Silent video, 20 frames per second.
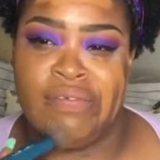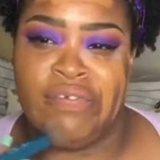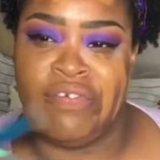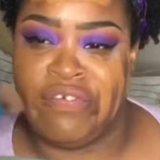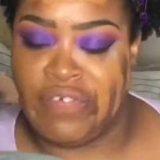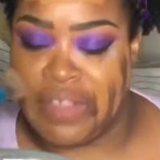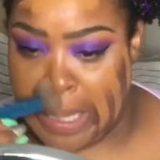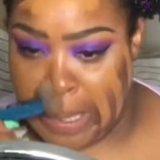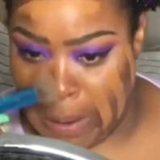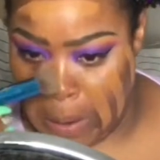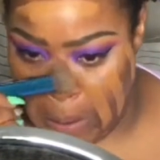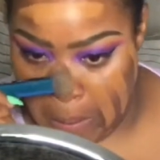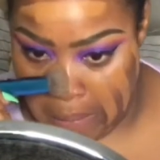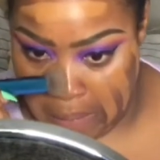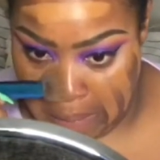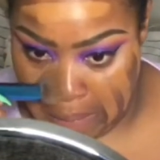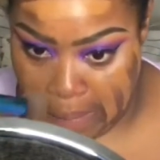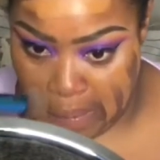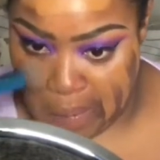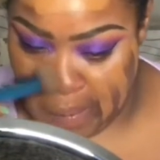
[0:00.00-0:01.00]
And I'm
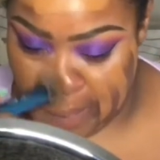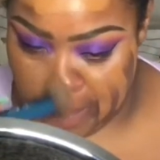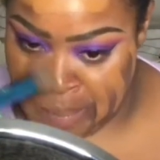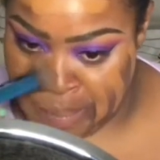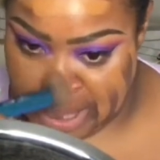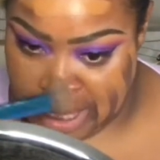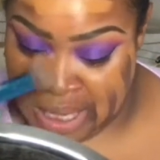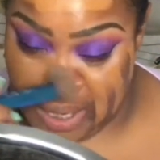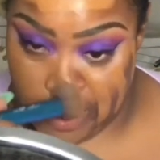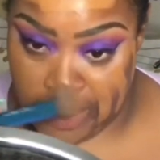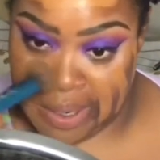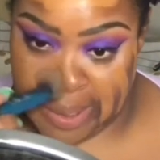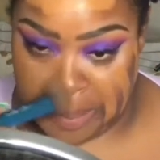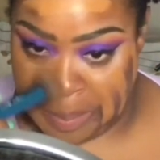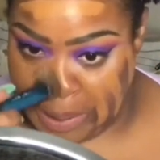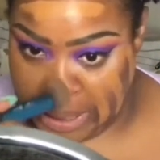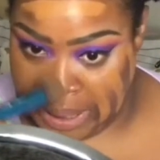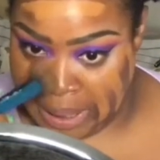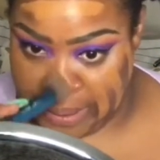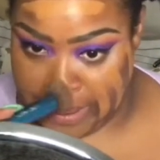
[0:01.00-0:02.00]
taking my time in all
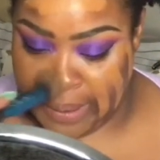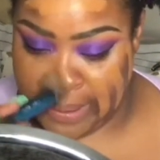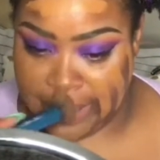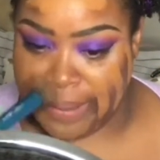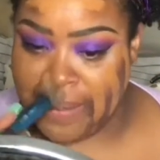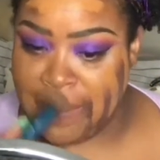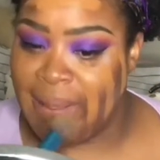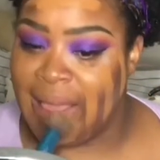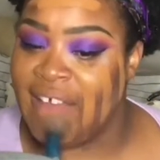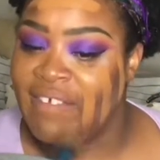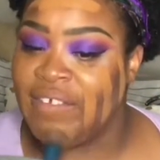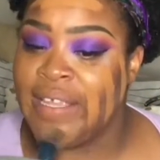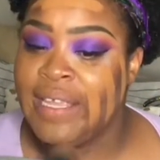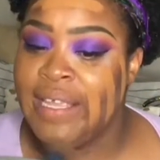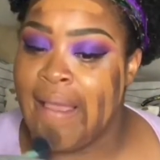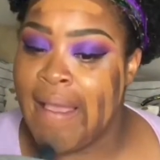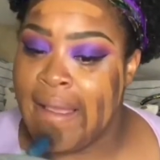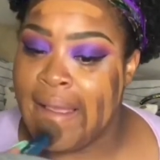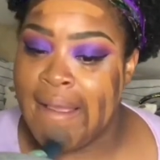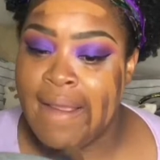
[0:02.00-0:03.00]
these spaces and making
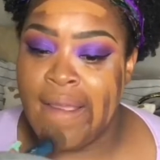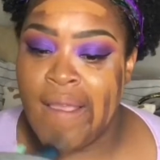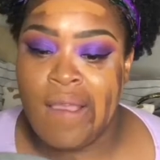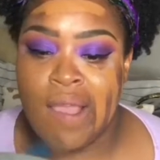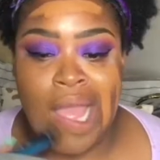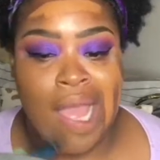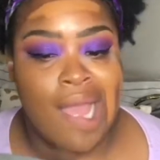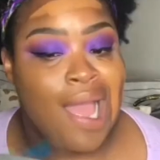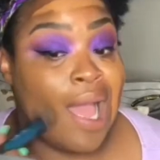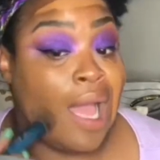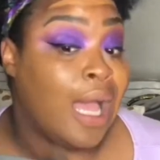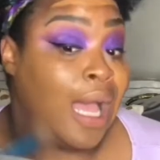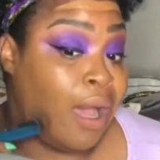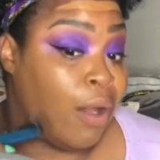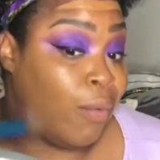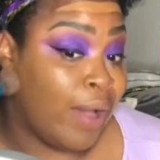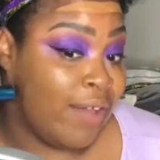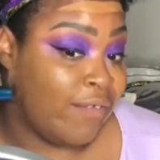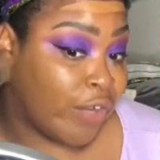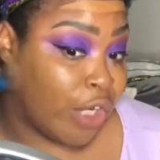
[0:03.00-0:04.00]
sure that I get
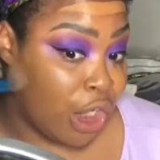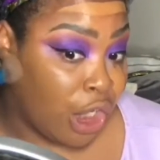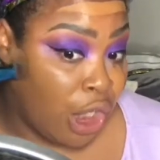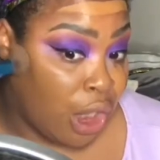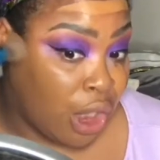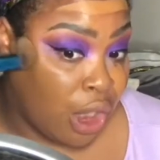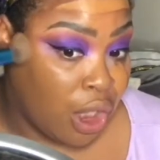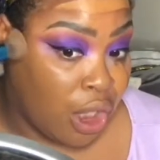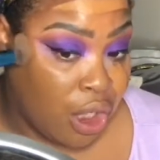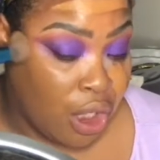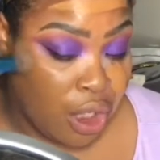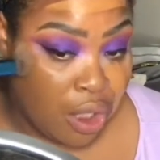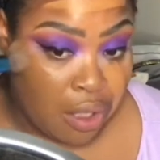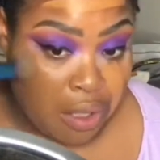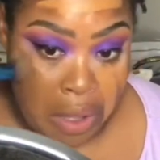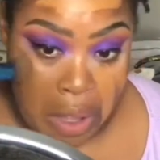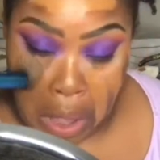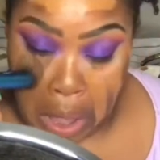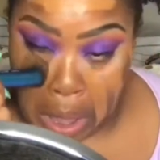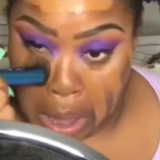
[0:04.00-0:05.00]
every piece of my
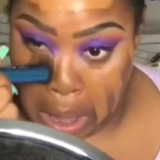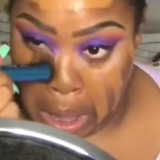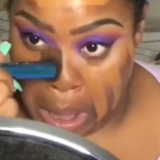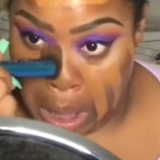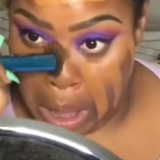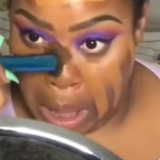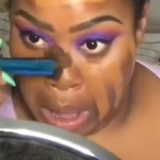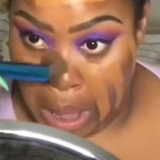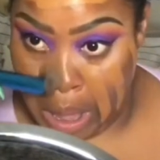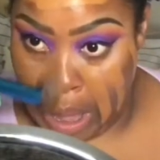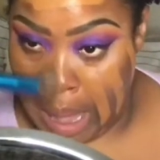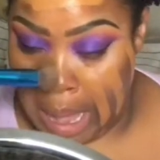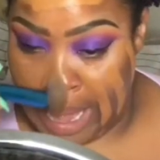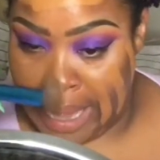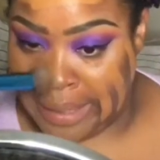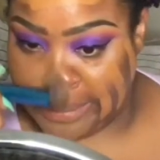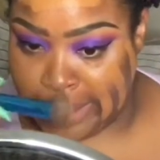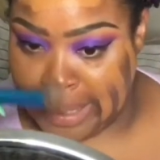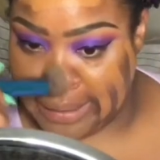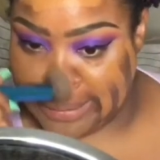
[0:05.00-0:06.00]
face until
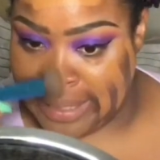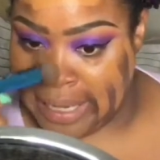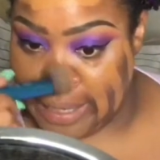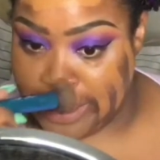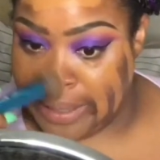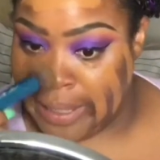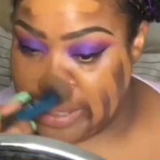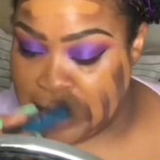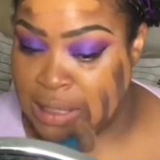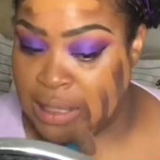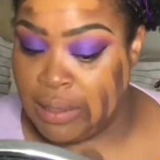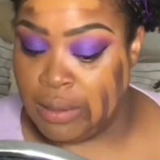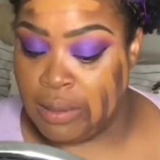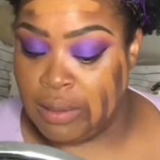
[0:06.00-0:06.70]
I am done.